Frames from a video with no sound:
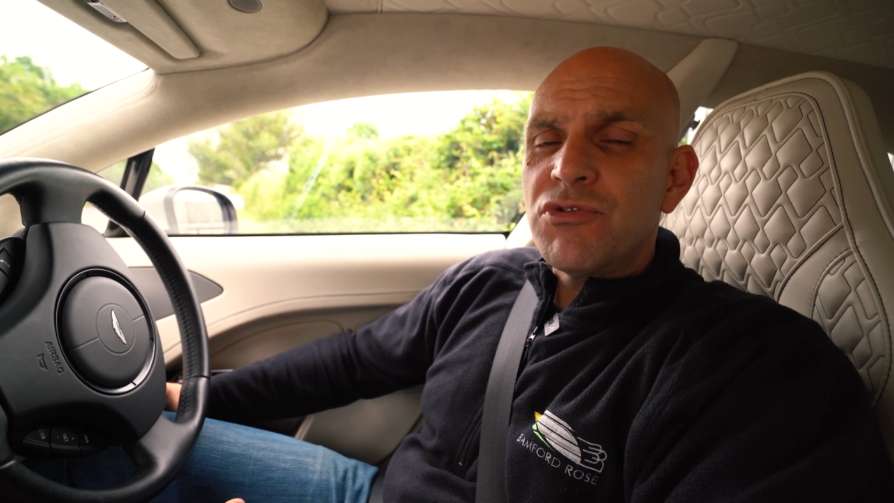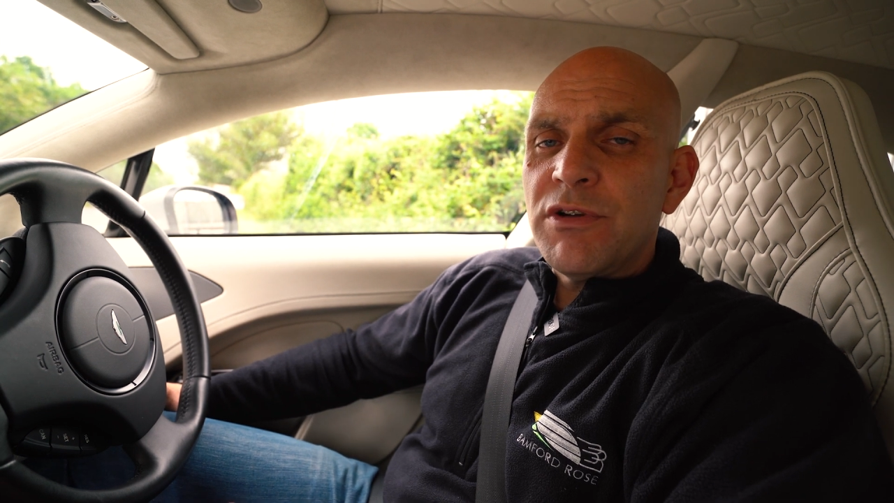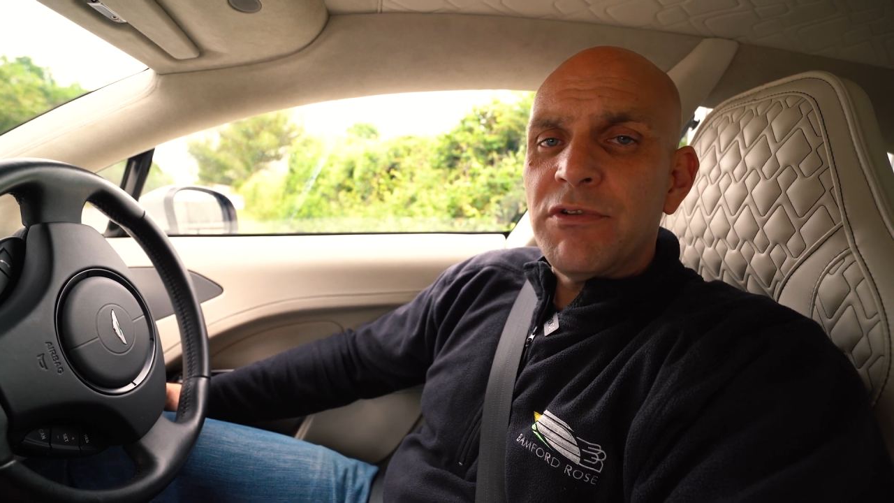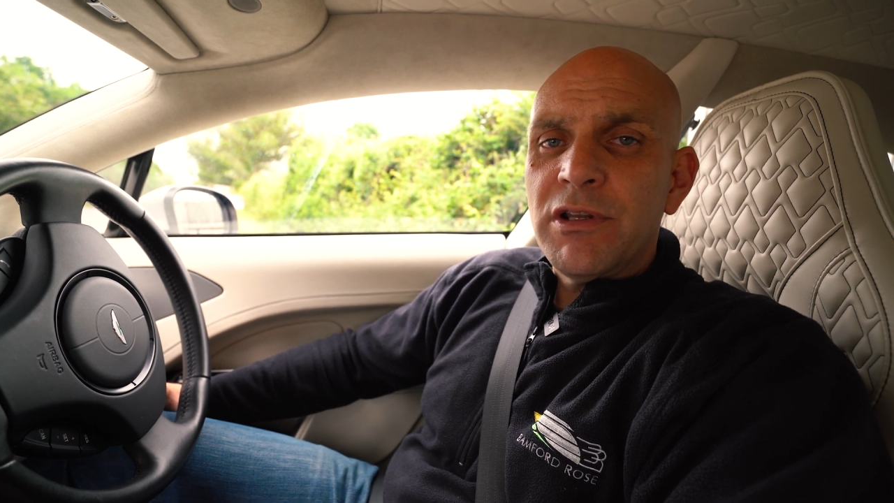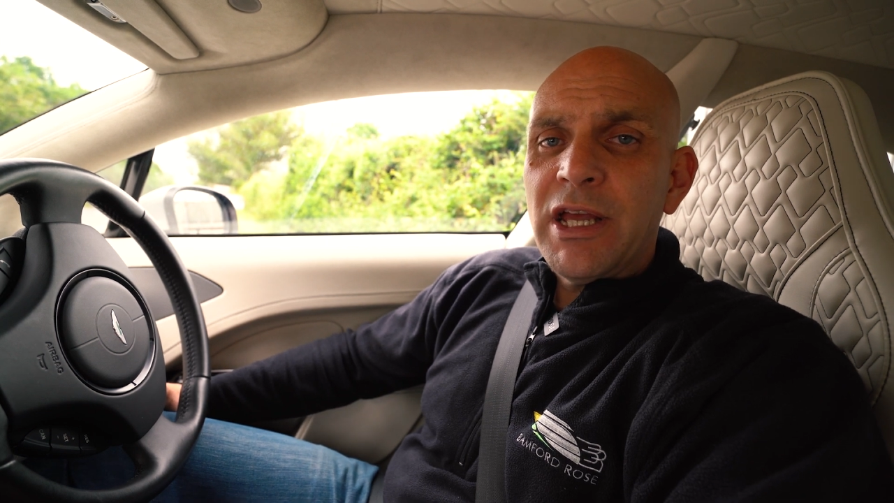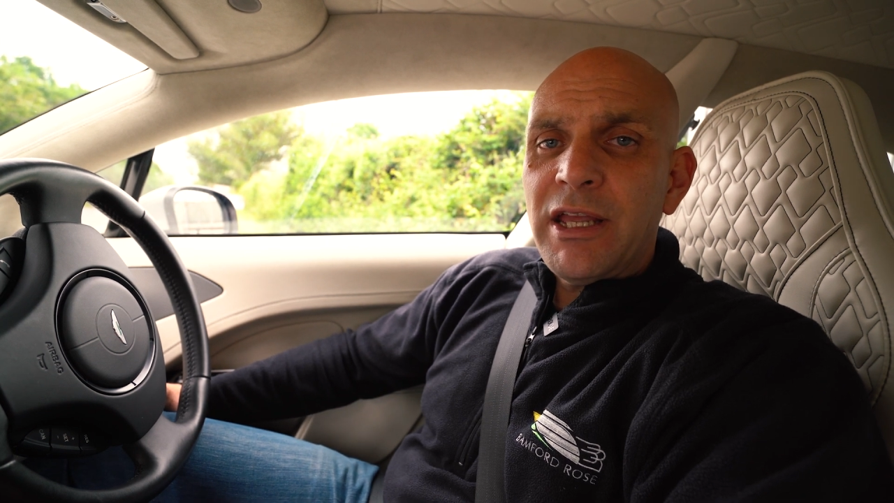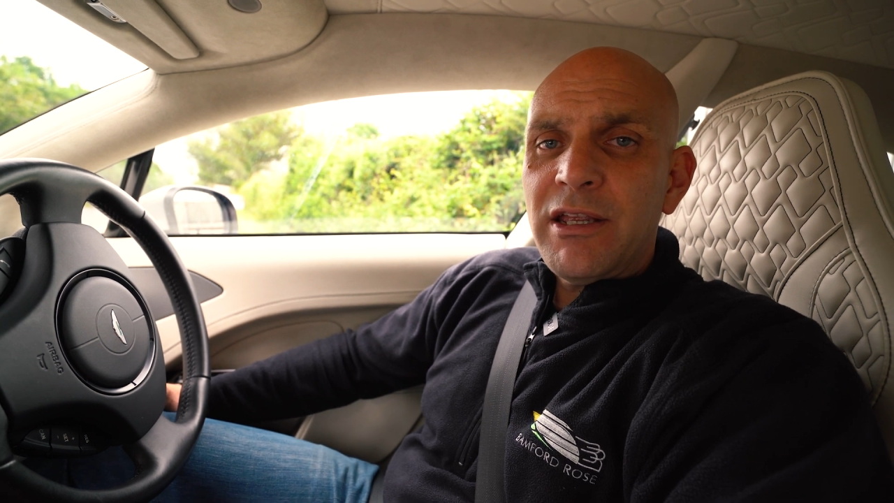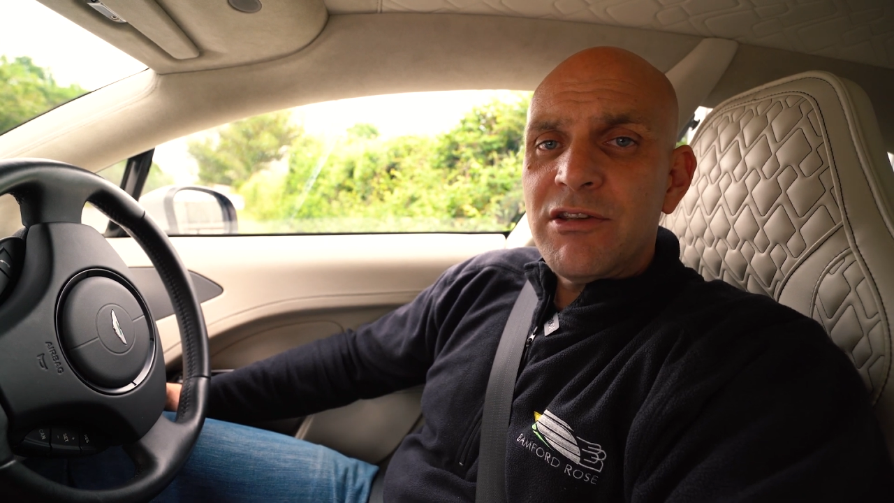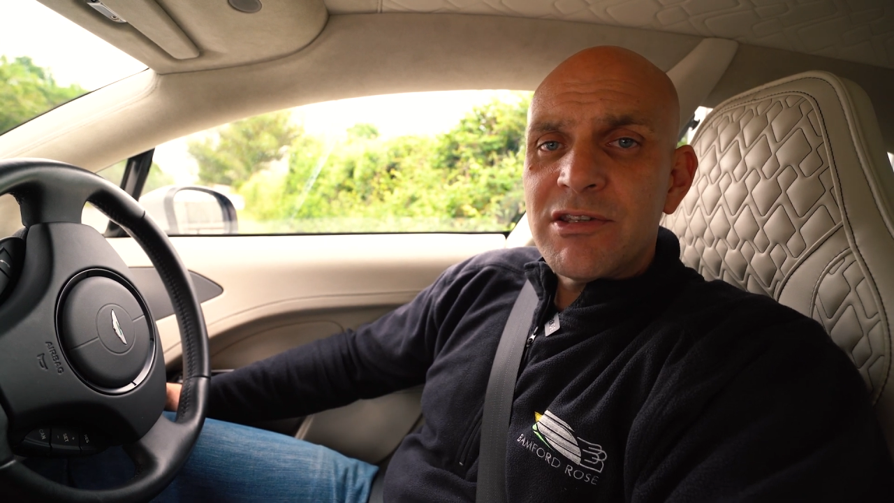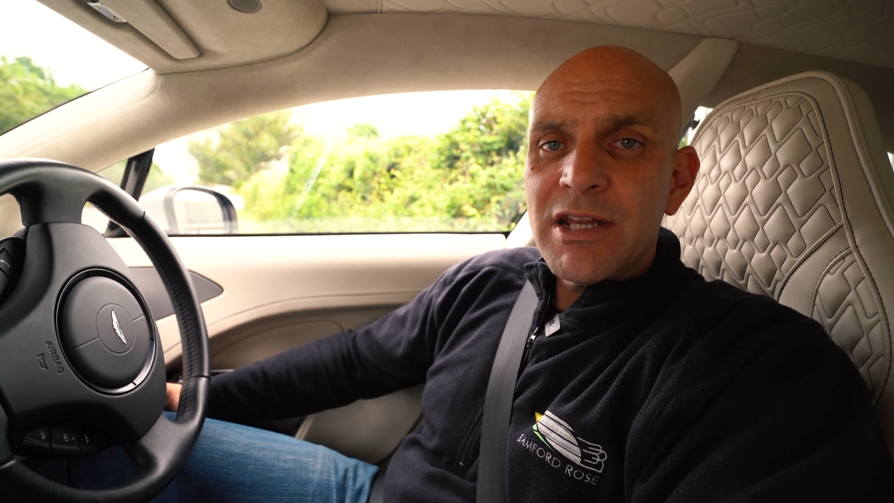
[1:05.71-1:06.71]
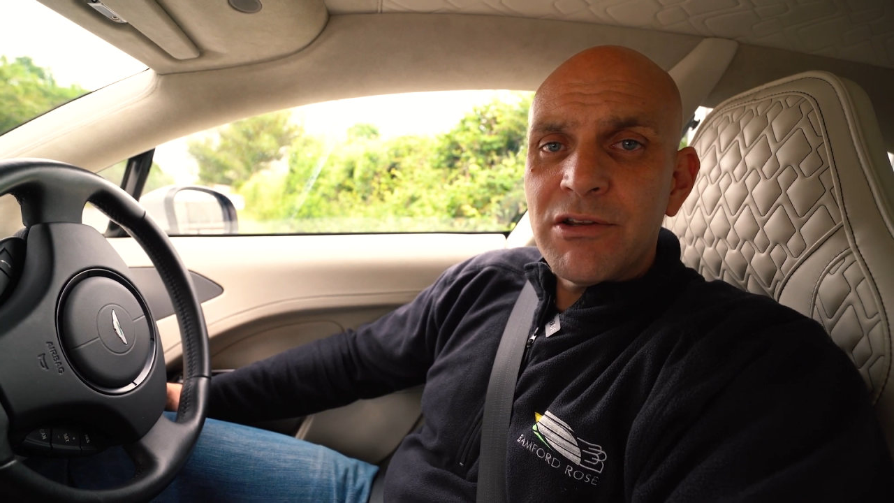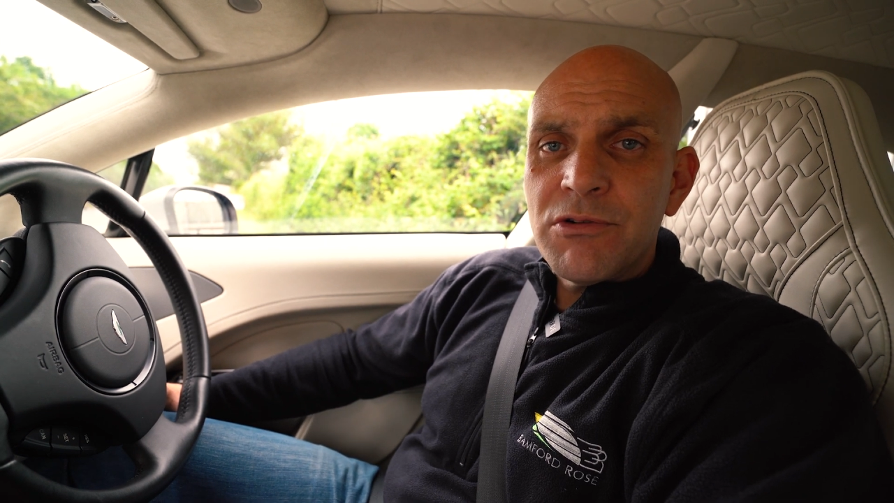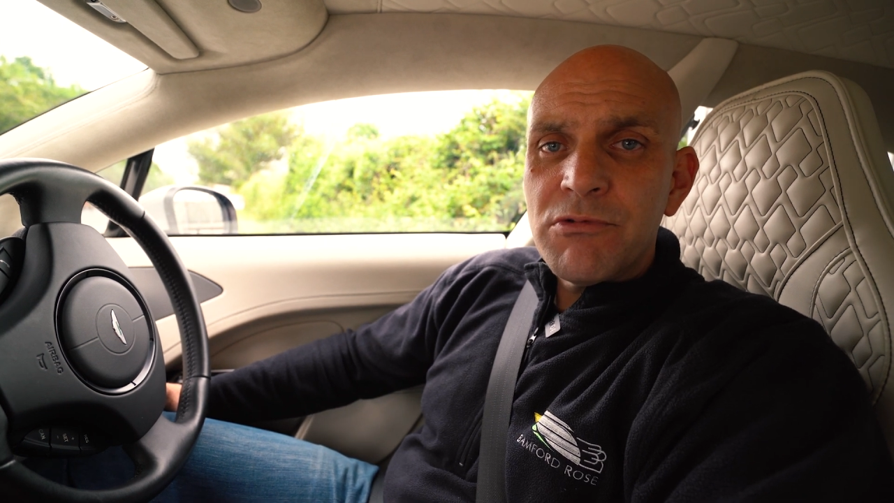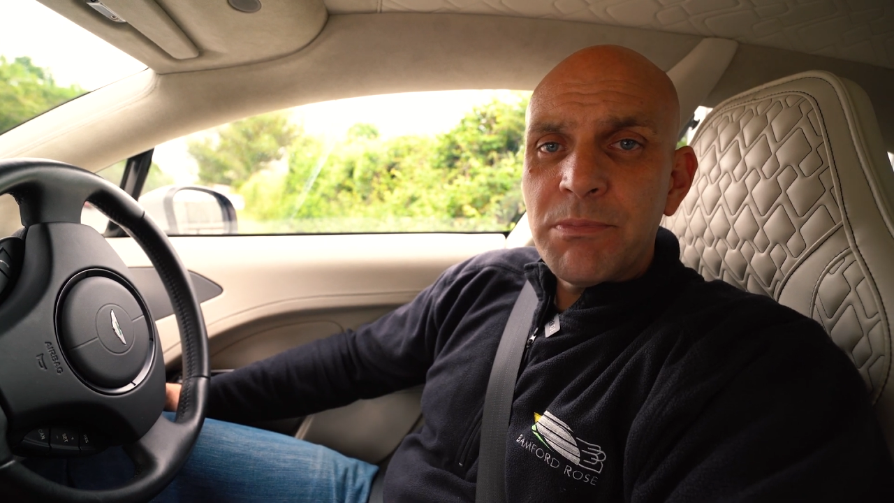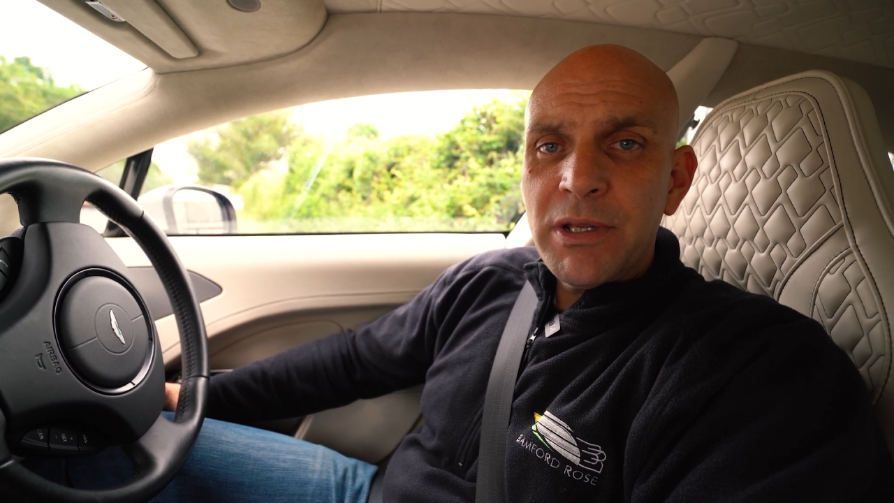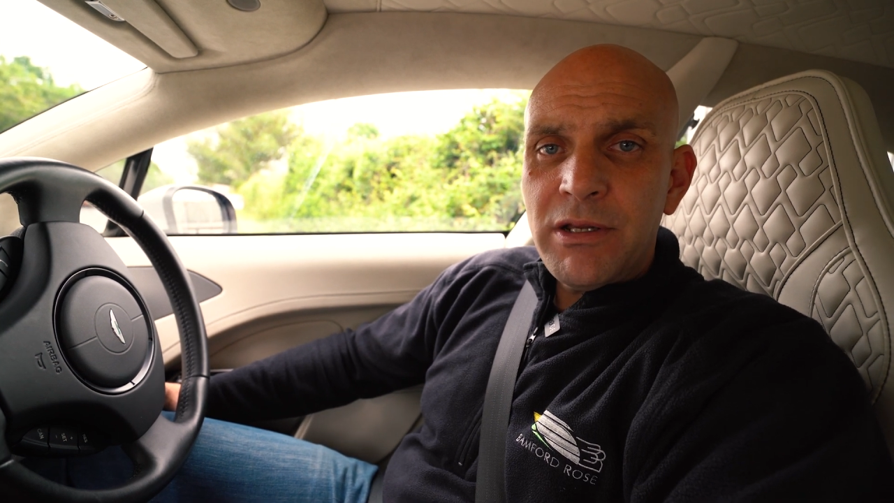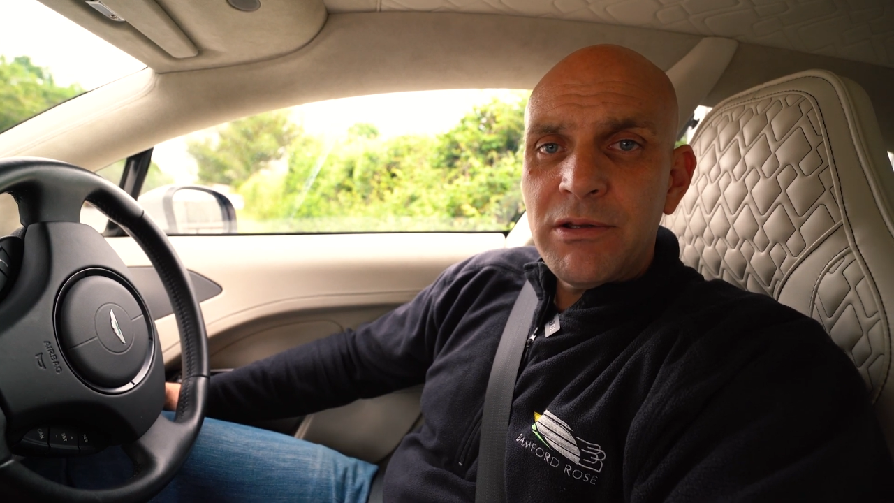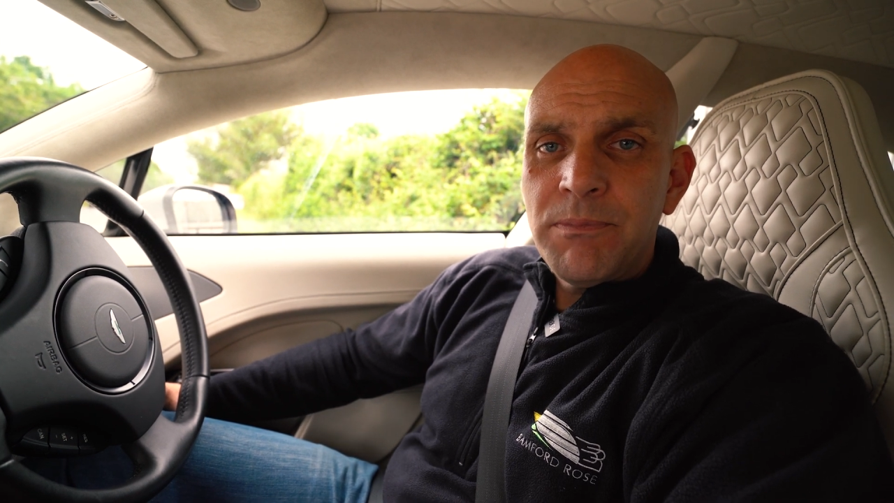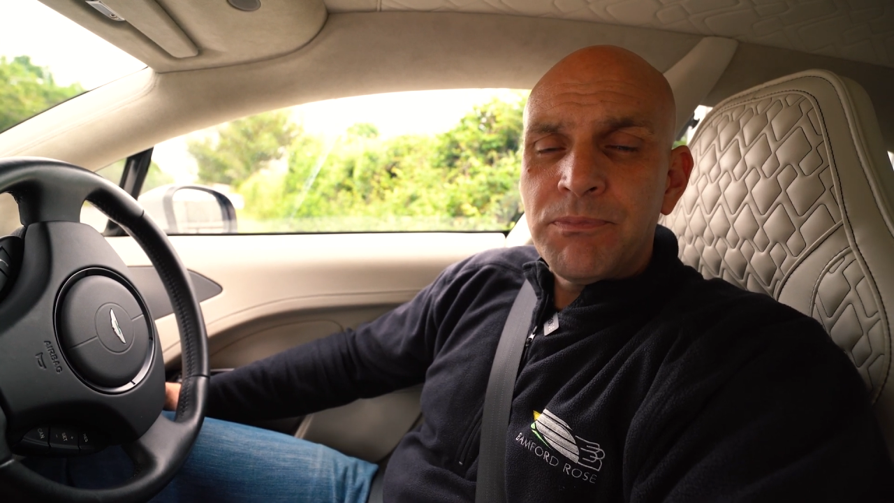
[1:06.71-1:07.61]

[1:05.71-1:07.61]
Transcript: driven a standard Rapide,